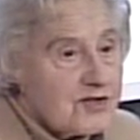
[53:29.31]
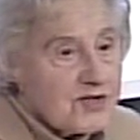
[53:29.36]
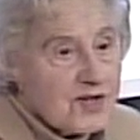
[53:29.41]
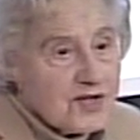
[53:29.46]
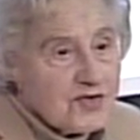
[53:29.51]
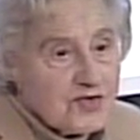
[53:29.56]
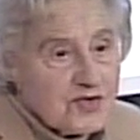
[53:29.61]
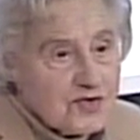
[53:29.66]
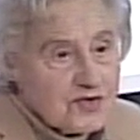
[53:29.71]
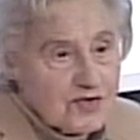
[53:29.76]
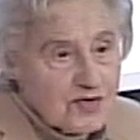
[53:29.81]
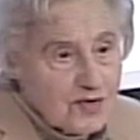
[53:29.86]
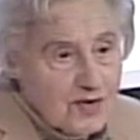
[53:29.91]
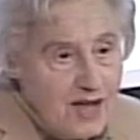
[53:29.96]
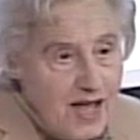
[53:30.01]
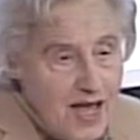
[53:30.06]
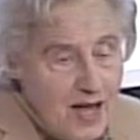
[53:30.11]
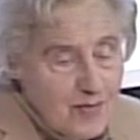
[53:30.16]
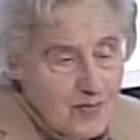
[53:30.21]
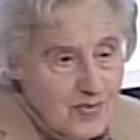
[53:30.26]
just so
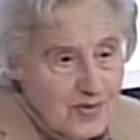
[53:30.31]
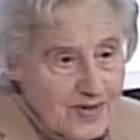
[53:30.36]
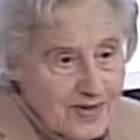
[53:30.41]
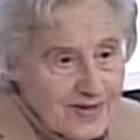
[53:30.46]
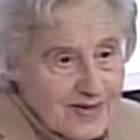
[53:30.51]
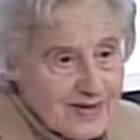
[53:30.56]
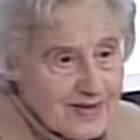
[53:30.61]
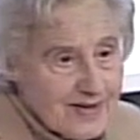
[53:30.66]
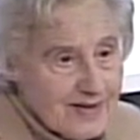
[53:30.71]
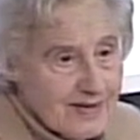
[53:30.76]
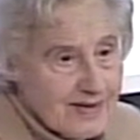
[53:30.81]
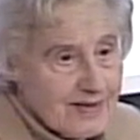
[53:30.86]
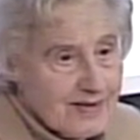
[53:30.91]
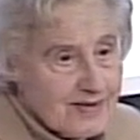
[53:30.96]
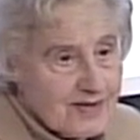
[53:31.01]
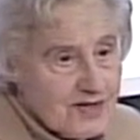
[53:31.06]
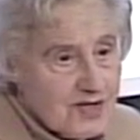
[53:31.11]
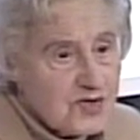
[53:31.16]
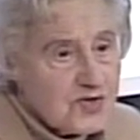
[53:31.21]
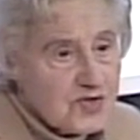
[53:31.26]
happened,
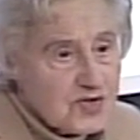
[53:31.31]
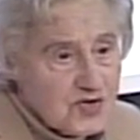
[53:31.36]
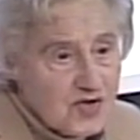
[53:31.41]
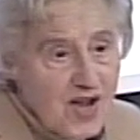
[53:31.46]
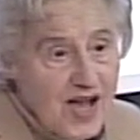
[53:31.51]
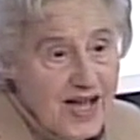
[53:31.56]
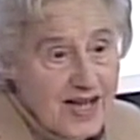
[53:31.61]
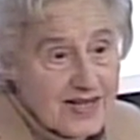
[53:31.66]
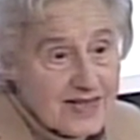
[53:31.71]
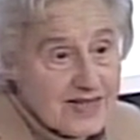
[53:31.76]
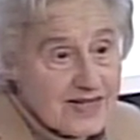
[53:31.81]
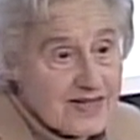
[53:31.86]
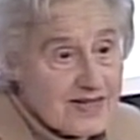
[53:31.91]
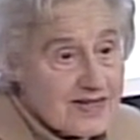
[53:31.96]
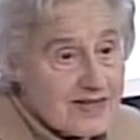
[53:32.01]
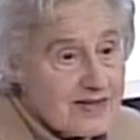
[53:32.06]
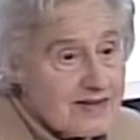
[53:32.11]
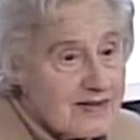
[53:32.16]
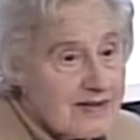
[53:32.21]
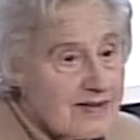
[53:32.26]
just
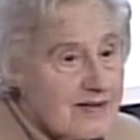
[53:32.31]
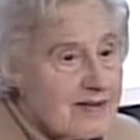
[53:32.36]
chance.